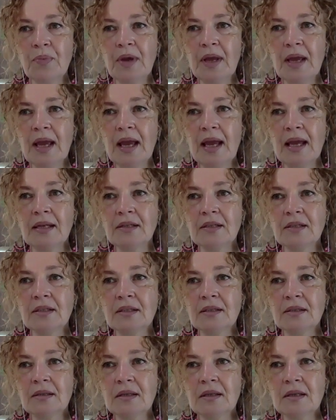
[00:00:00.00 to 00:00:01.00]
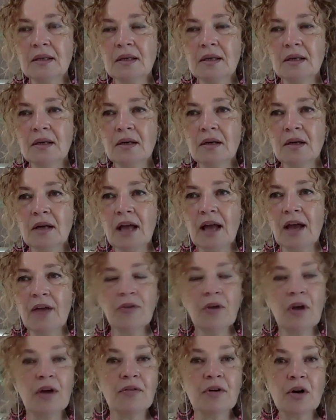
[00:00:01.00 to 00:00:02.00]
And have
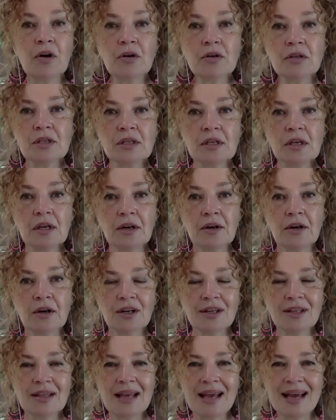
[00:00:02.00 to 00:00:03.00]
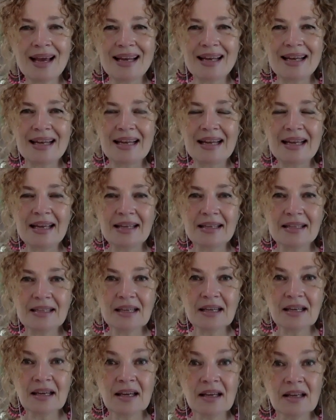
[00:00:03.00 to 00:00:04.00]
you ever considered that it
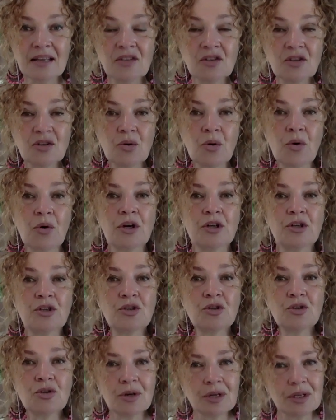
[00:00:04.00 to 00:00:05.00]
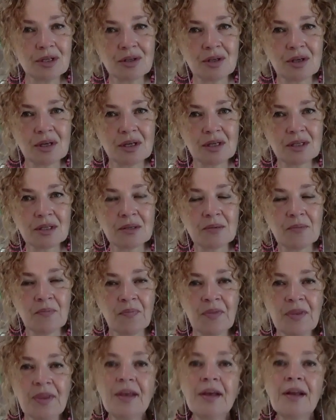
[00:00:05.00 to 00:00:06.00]
is your choices
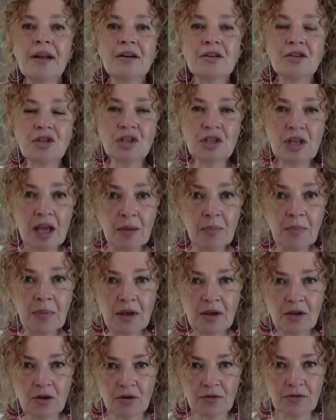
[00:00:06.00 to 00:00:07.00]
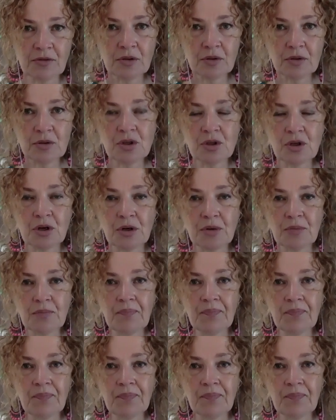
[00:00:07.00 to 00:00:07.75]
that are shaping your future?